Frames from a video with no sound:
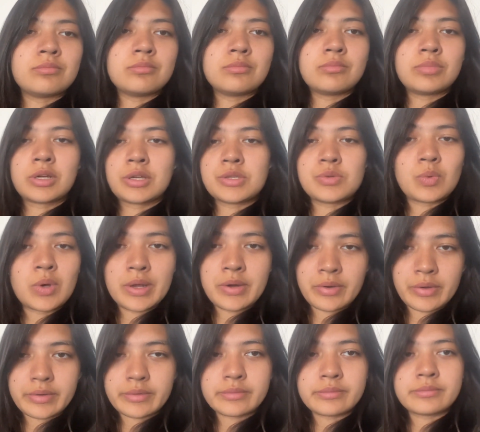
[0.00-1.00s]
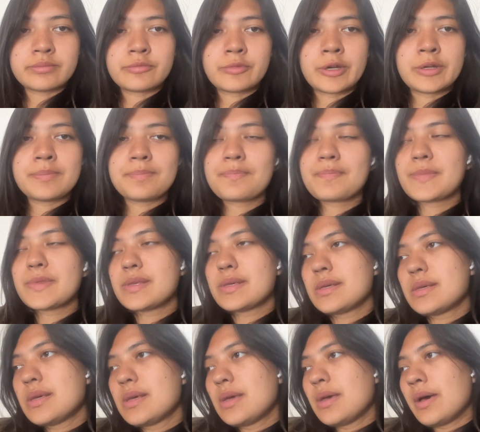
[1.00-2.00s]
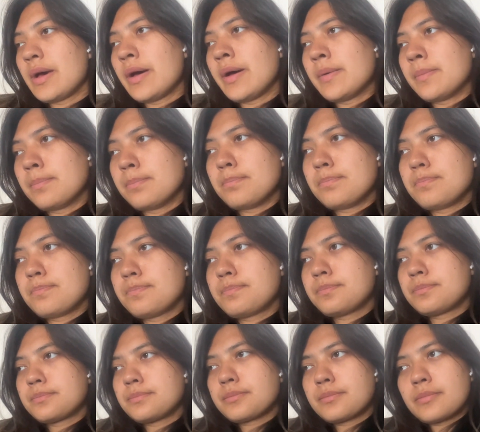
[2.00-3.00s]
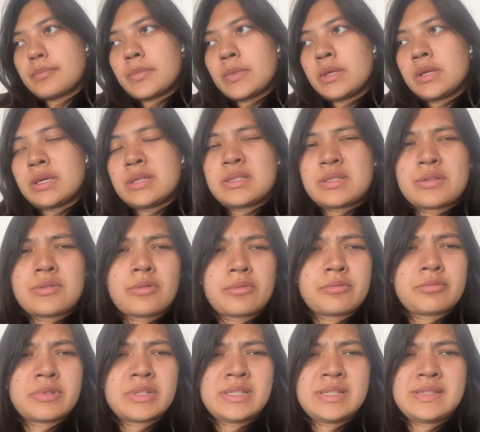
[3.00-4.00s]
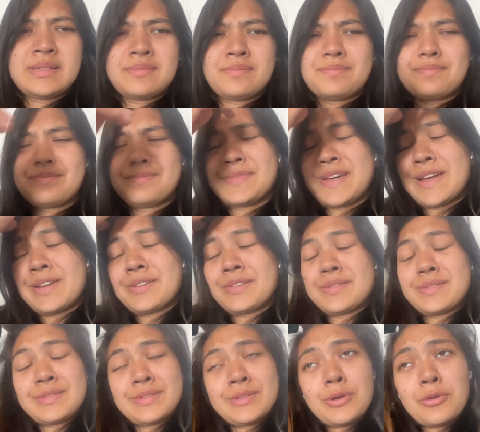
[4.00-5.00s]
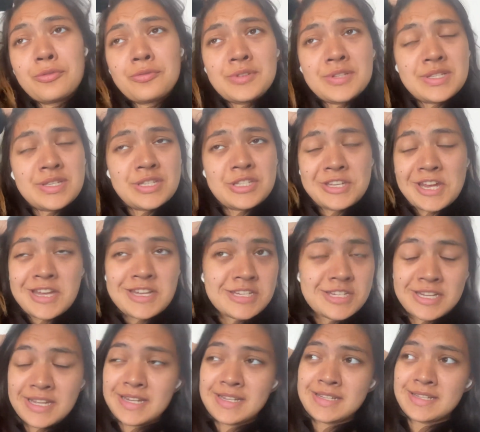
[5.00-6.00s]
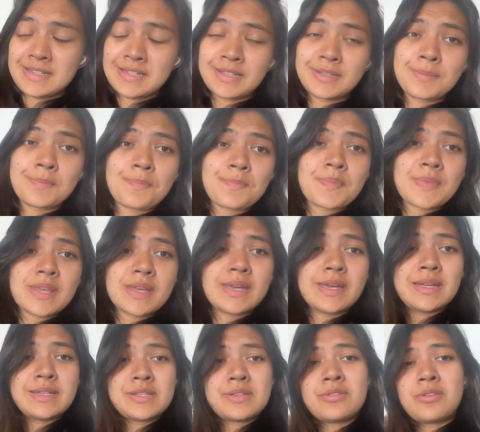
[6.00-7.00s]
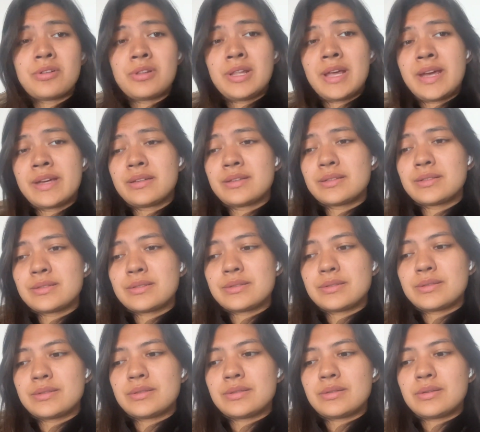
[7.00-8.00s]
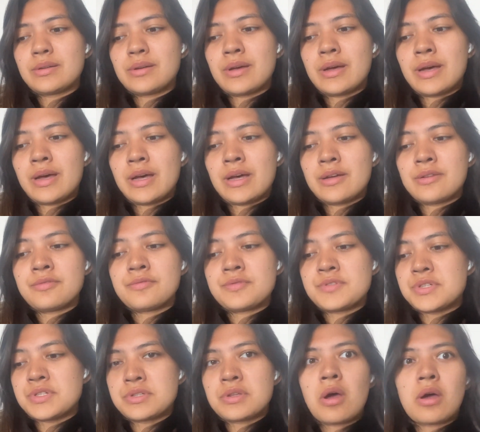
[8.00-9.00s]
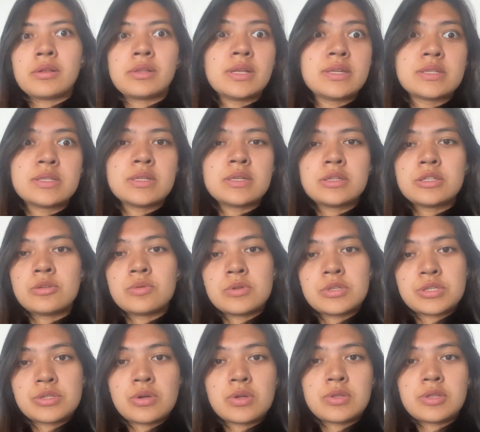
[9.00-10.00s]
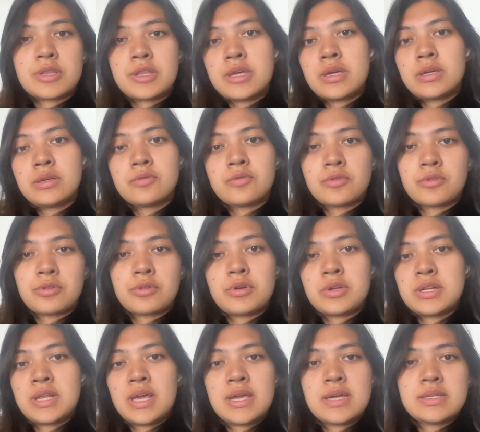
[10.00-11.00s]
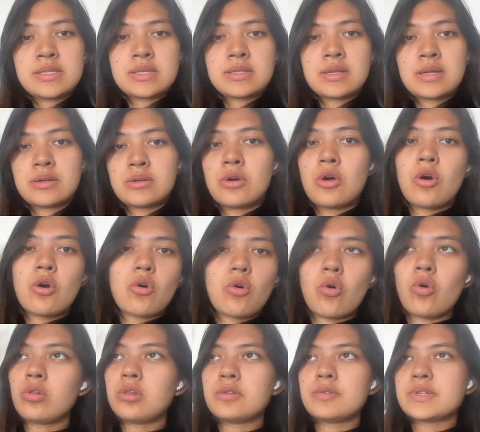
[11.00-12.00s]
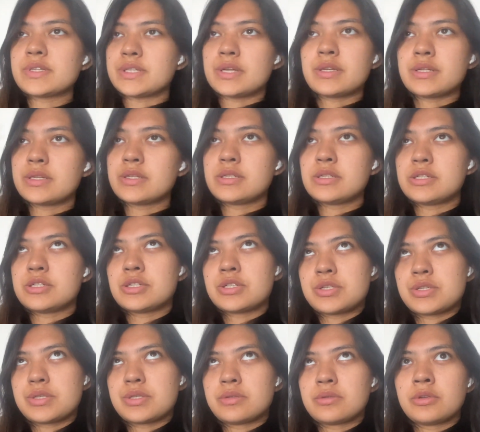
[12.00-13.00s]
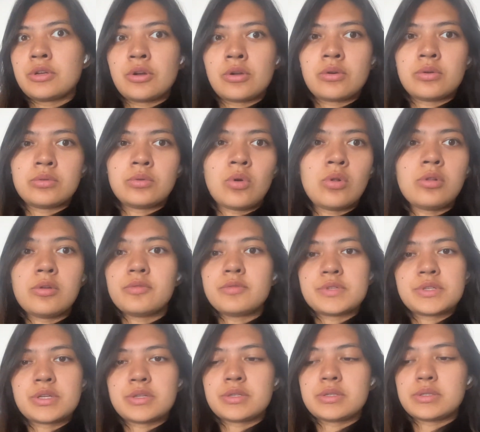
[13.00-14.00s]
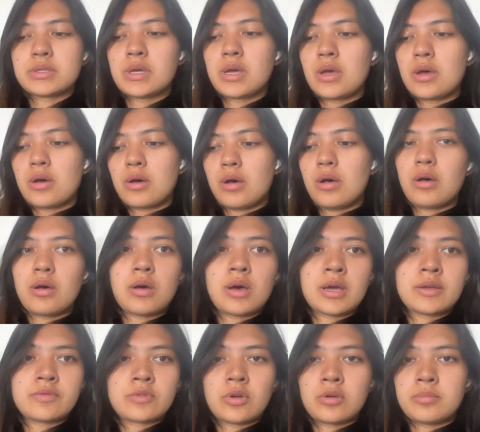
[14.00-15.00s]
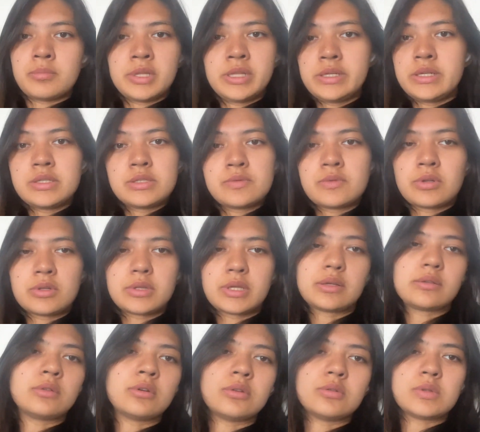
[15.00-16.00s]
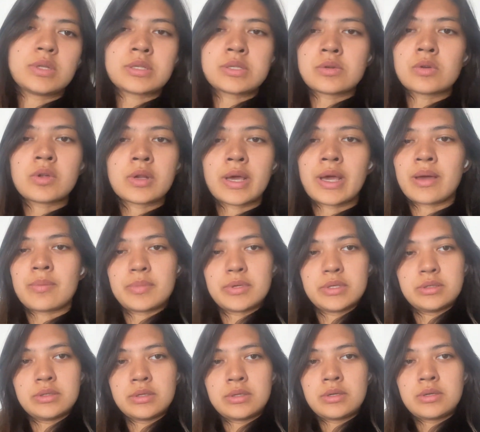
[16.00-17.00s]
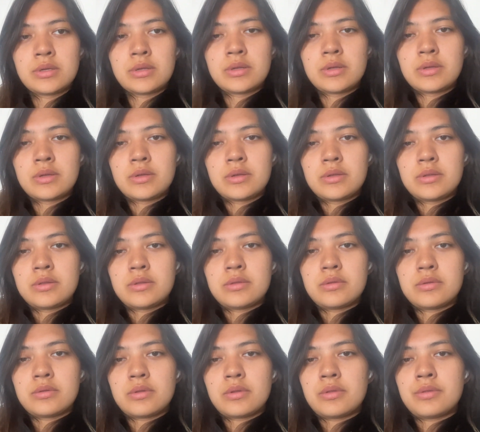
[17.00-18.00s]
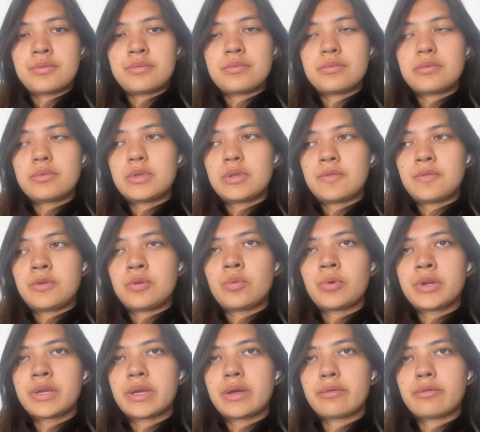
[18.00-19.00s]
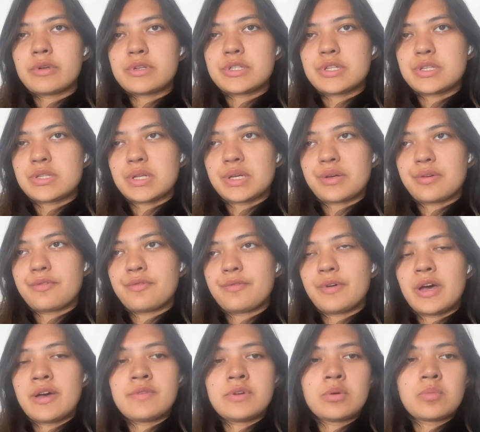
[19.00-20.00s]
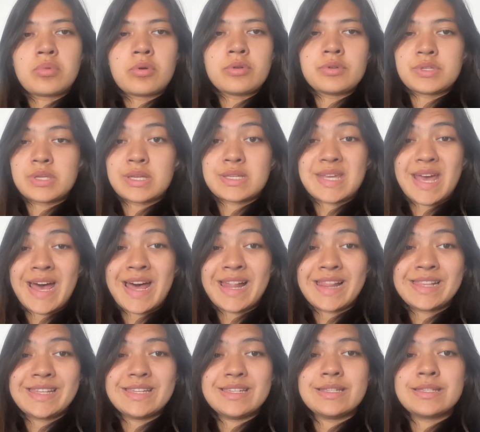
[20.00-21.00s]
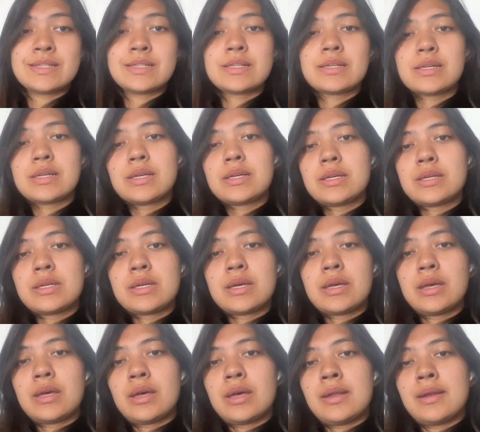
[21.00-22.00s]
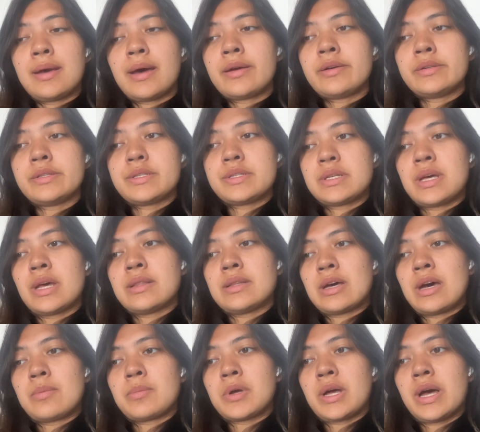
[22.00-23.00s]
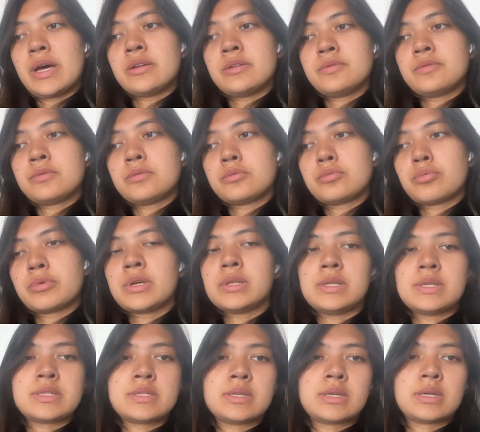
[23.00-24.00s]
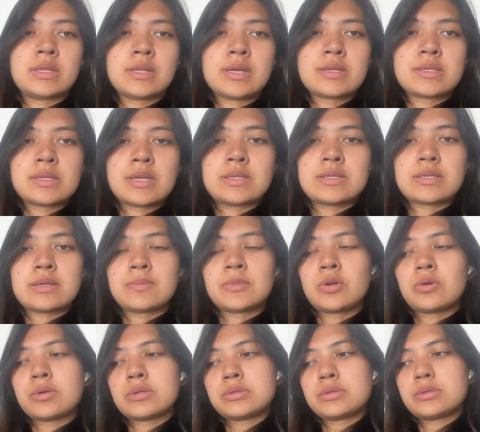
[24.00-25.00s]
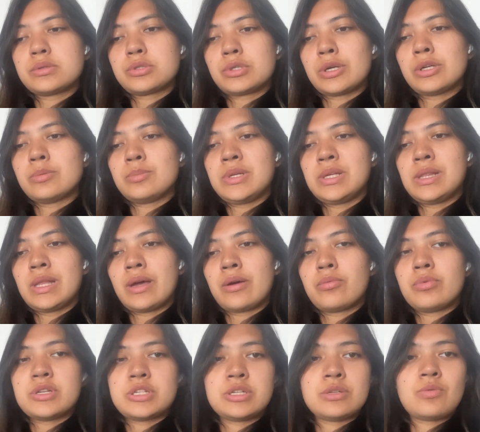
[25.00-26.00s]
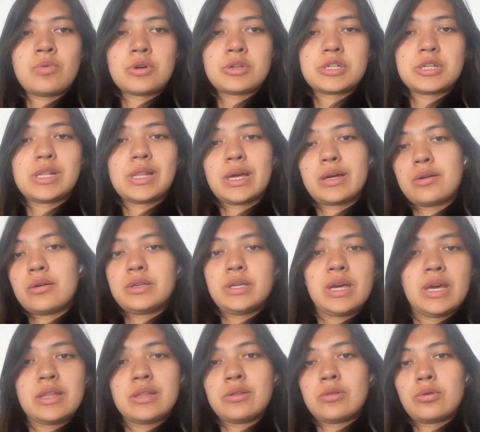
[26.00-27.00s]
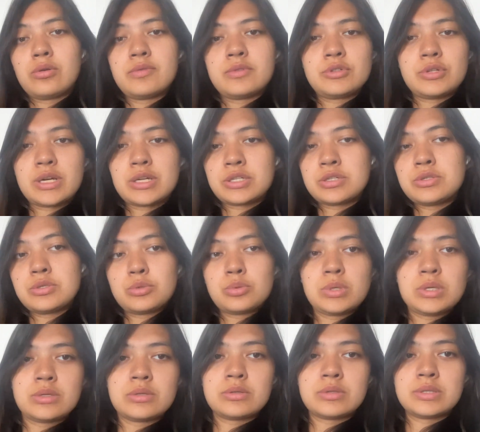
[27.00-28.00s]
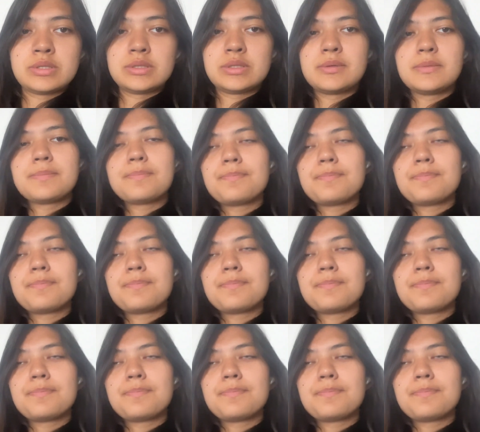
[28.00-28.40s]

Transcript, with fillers: because why not, right? Um, it's not really, I don't know if it's changing anything. It's not like I've started listening to a certain thing for 30 days and then all of a sudden it just, you know, all of a sudden, oh, I've got millions of dollars. Like, no, that's not going to happen. If you want to get rich, it's like a five-year process at least. And I understand that I'm kind of realistic in that sense. I'm not trying to be like wishy-washy, like, oh yeah, the law of attraction is real and